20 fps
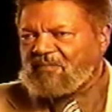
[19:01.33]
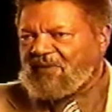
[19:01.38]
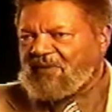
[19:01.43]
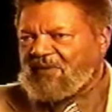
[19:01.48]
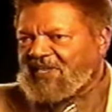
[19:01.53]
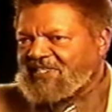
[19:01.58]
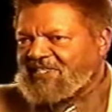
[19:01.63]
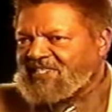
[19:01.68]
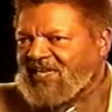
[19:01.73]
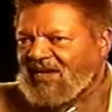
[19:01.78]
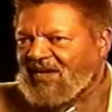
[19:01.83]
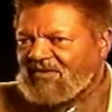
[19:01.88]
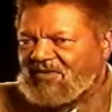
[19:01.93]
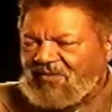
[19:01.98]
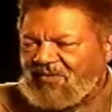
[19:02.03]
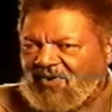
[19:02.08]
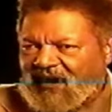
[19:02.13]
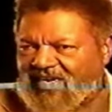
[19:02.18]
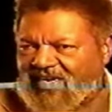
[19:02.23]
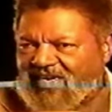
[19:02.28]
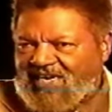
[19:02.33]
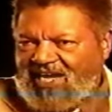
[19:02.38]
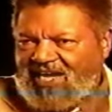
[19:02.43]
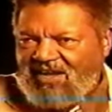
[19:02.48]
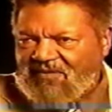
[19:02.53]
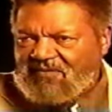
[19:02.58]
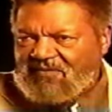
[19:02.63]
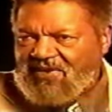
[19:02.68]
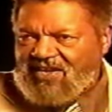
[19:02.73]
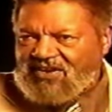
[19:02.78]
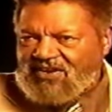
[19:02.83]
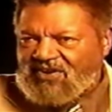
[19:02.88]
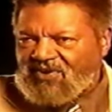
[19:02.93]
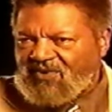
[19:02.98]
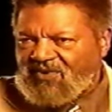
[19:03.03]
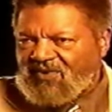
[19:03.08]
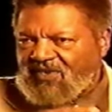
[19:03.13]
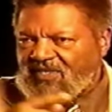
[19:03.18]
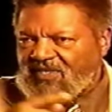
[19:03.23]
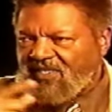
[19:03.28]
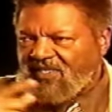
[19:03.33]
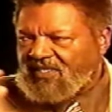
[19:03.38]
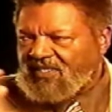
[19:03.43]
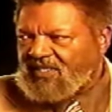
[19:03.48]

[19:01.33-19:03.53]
But as I was walking out one door,